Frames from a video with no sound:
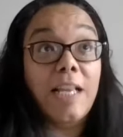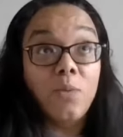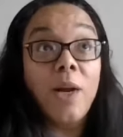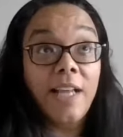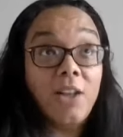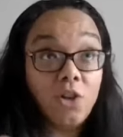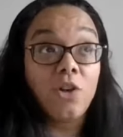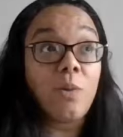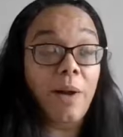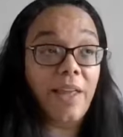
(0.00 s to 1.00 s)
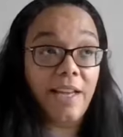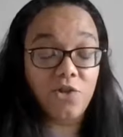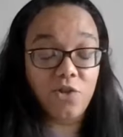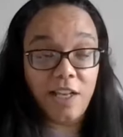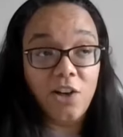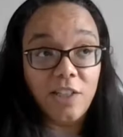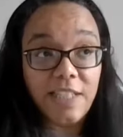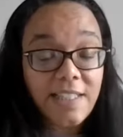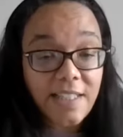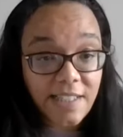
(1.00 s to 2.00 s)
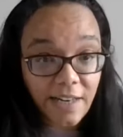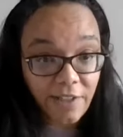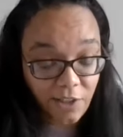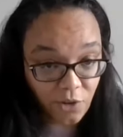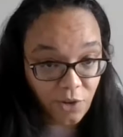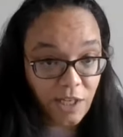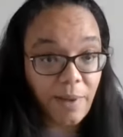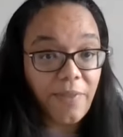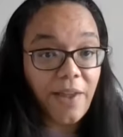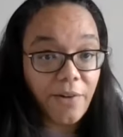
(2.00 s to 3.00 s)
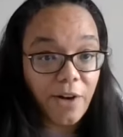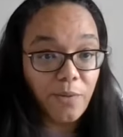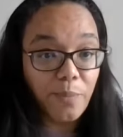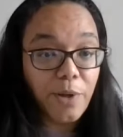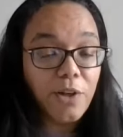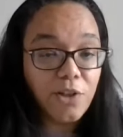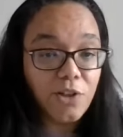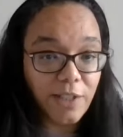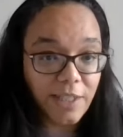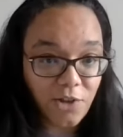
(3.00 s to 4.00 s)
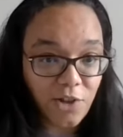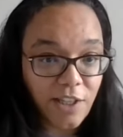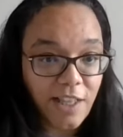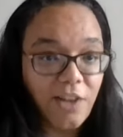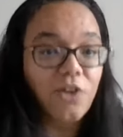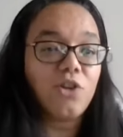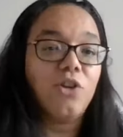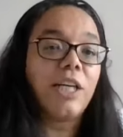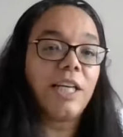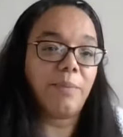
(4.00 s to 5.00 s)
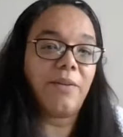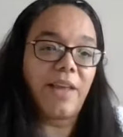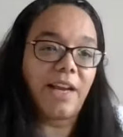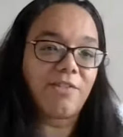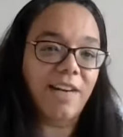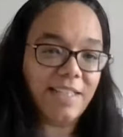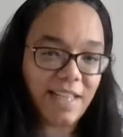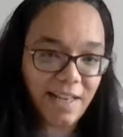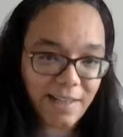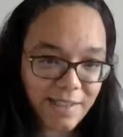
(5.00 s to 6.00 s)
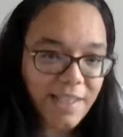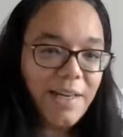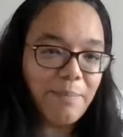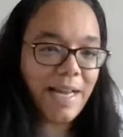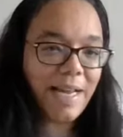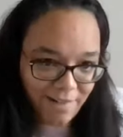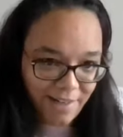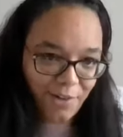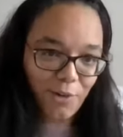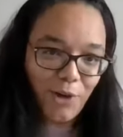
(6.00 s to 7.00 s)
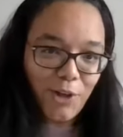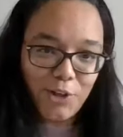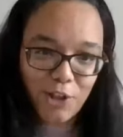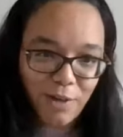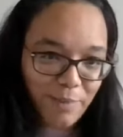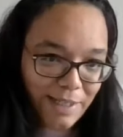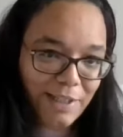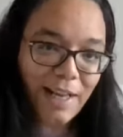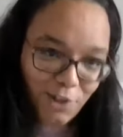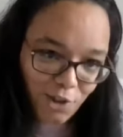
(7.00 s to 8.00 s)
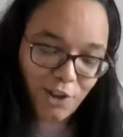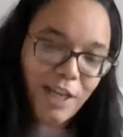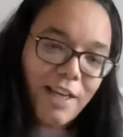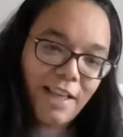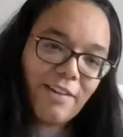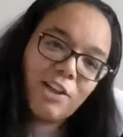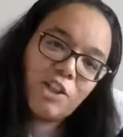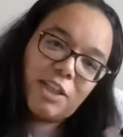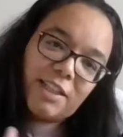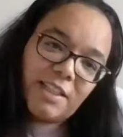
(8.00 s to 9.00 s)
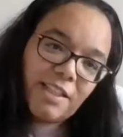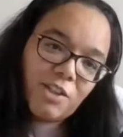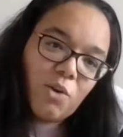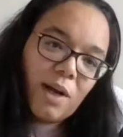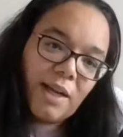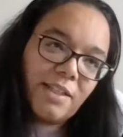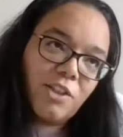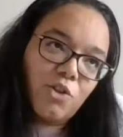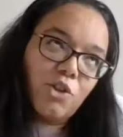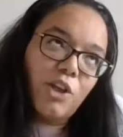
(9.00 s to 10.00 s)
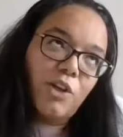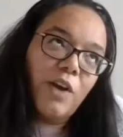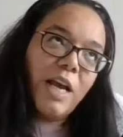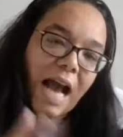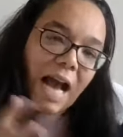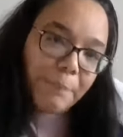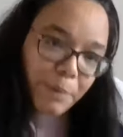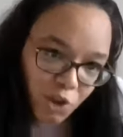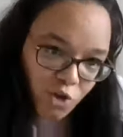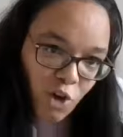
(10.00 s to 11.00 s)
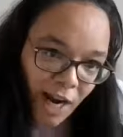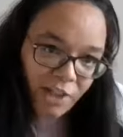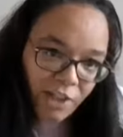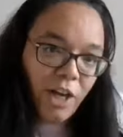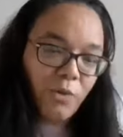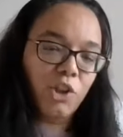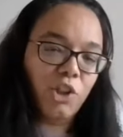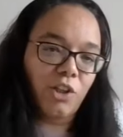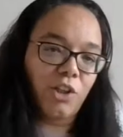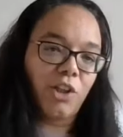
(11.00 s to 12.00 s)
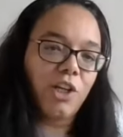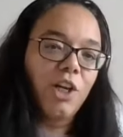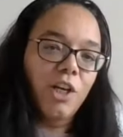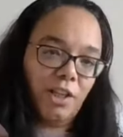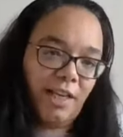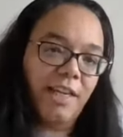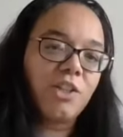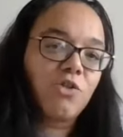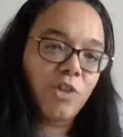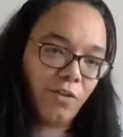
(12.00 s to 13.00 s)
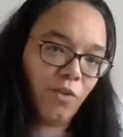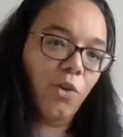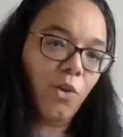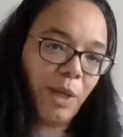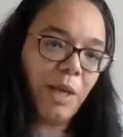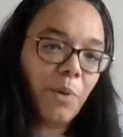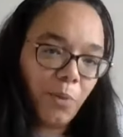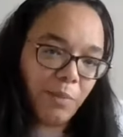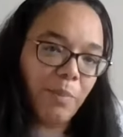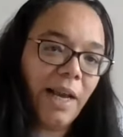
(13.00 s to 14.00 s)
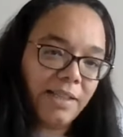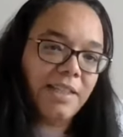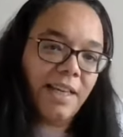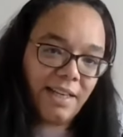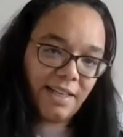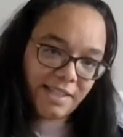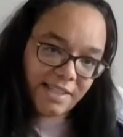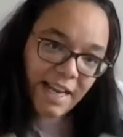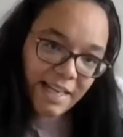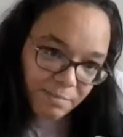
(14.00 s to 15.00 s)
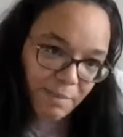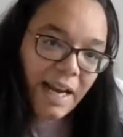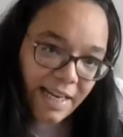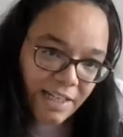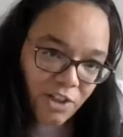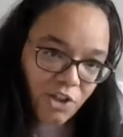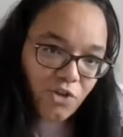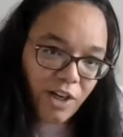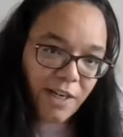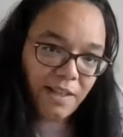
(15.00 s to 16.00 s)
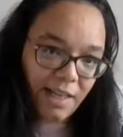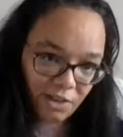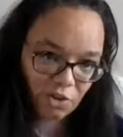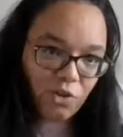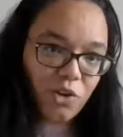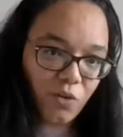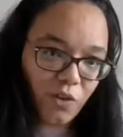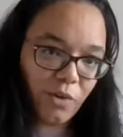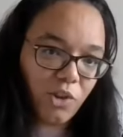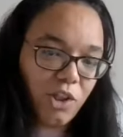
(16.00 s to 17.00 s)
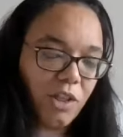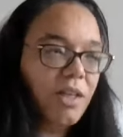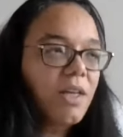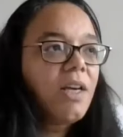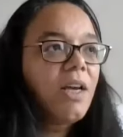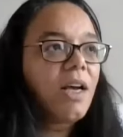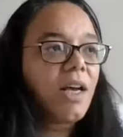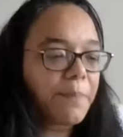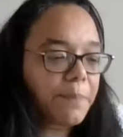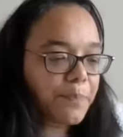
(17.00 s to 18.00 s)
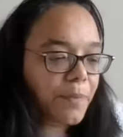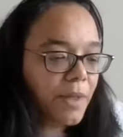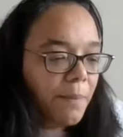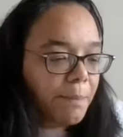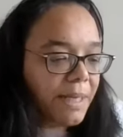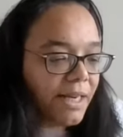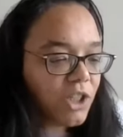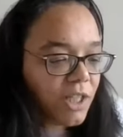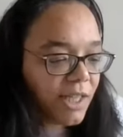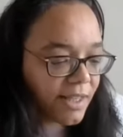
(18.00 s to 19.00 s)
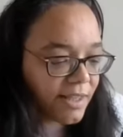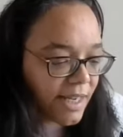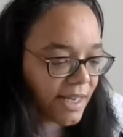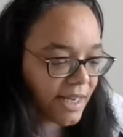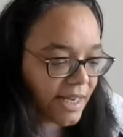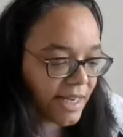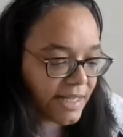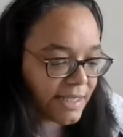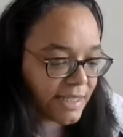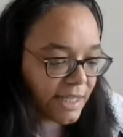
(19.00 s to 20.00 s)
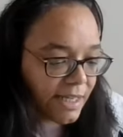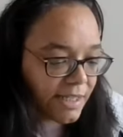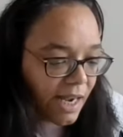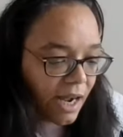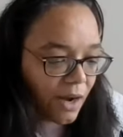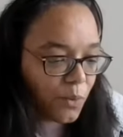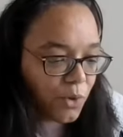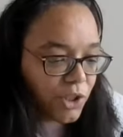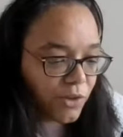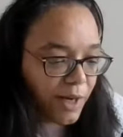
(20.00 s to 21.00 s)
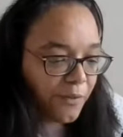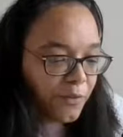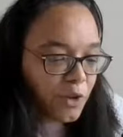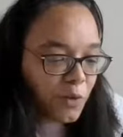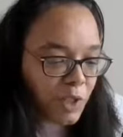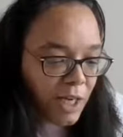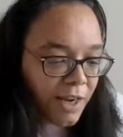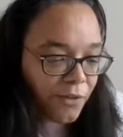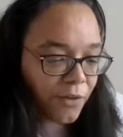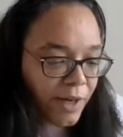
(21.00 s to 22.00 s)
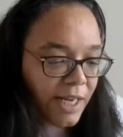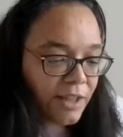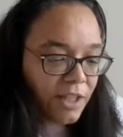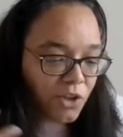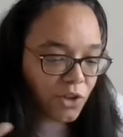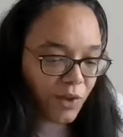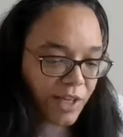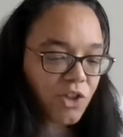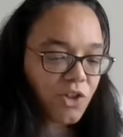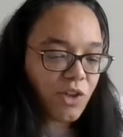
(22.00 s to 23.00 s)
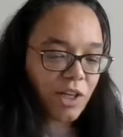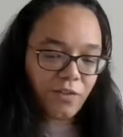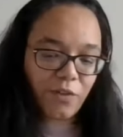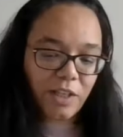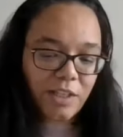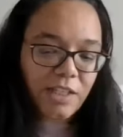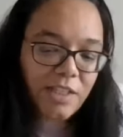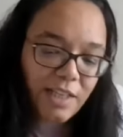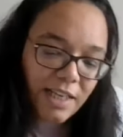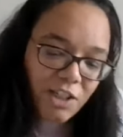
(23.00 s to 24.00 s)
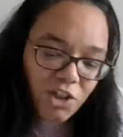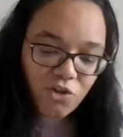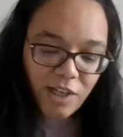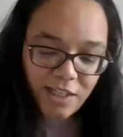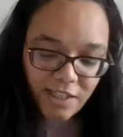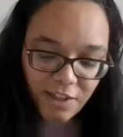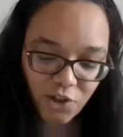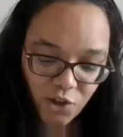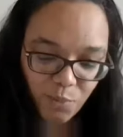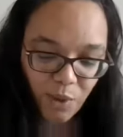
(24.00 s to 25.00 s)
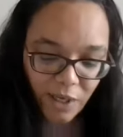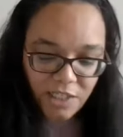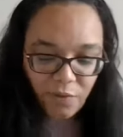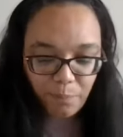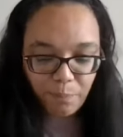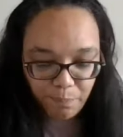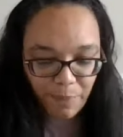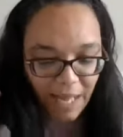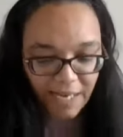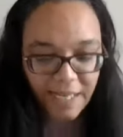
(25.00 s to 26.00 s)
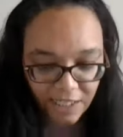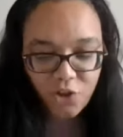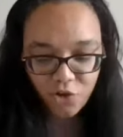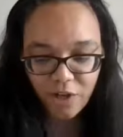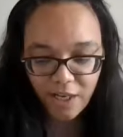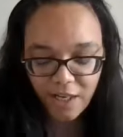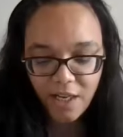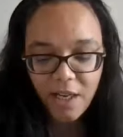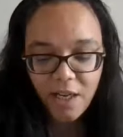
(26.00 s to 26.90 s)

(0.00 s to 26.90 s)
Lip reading: and when they talk about their history, they're not necessarily talking about their own personal history. So they're not talking about their great aunt Mary, or do you know what I mean? That sort of thing. They're actually, this is quite a sort of abstract notion that the history of all people with black skin is my history, that sort of notion. But actually, I think is that I wonder if sort of slavery and the sort of history of this history in some ways for black history,